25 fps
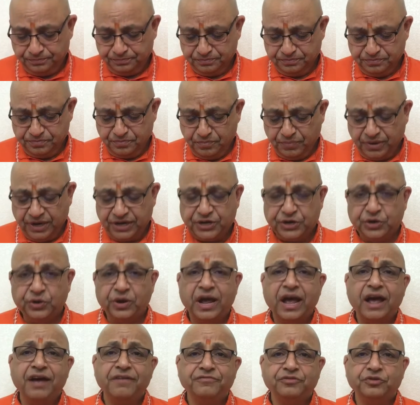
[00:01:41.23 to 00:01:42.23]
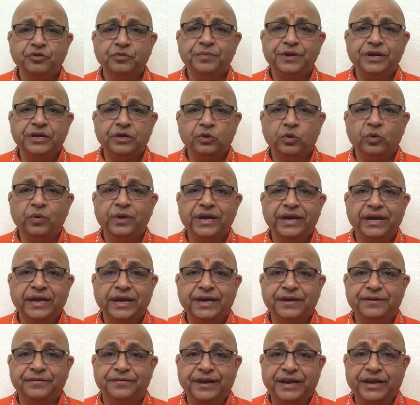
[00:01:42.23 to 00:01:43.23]
But you have to be doing
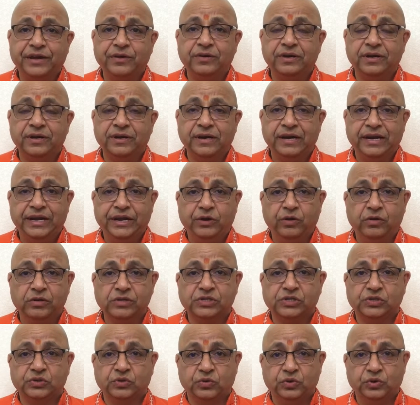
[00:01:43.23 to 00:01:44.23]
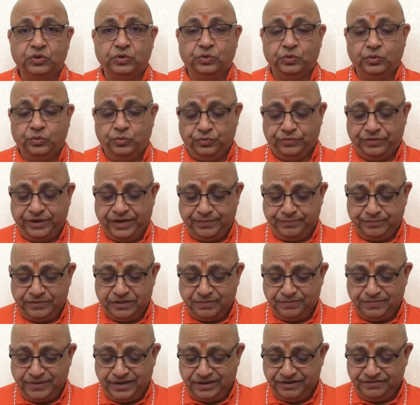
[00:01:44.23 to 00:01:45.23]
it regularly also to reap the
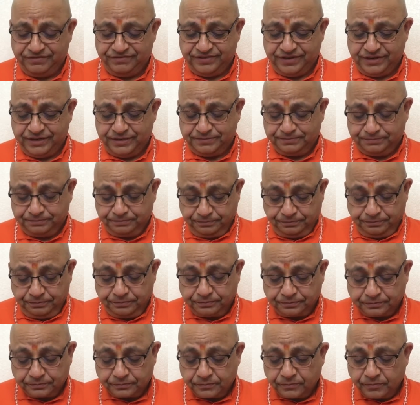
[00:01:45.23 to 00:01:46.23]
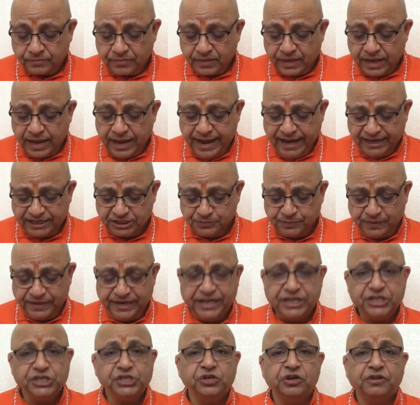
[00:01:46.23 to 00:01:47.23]
benefit.
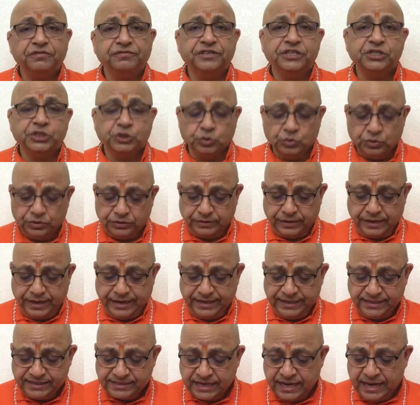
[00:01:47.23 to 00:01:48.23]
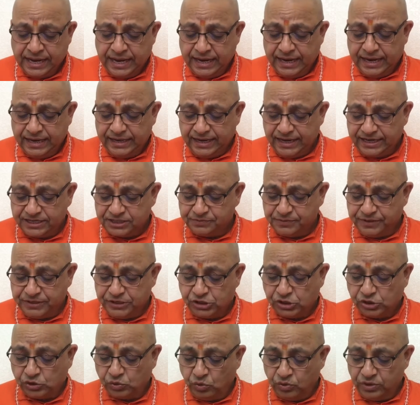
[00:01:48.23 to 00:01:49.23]
Explanation of the sutra is, it has been
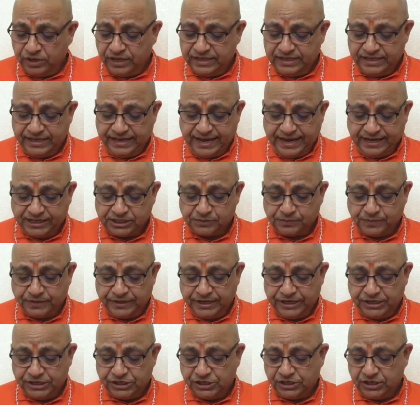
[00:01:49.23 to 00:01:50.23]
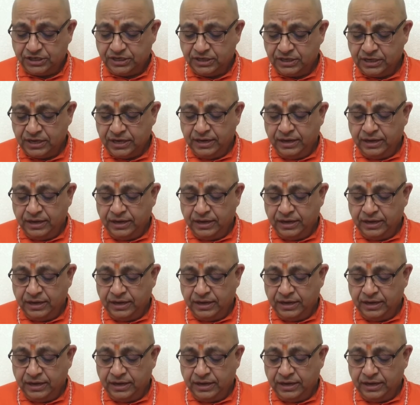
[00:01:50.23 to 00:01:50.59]
shown in the explanation